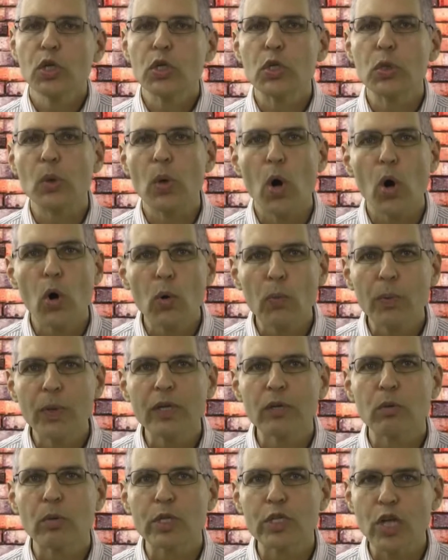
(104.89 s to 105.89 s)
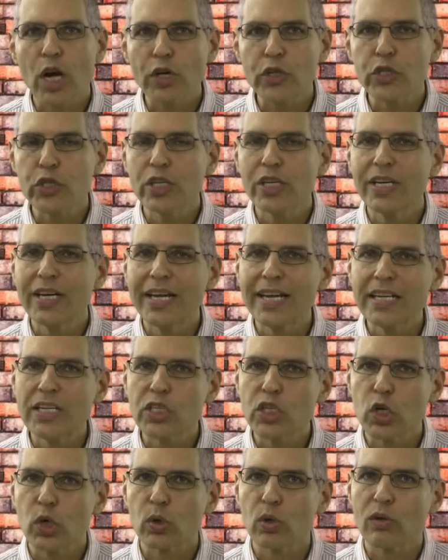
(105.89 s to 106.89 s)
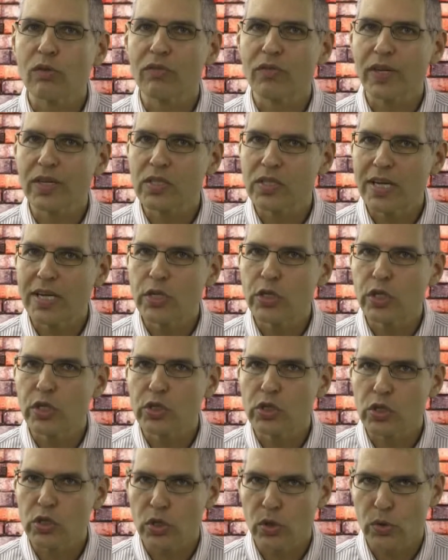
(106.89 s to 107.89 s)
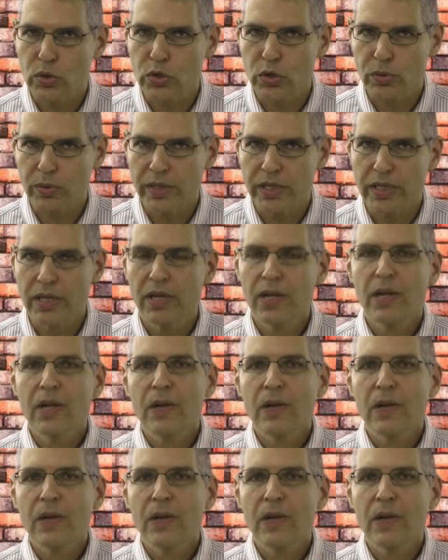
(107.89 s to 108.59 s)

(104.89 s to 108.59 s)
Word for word: to open reduction internal fixation surgery.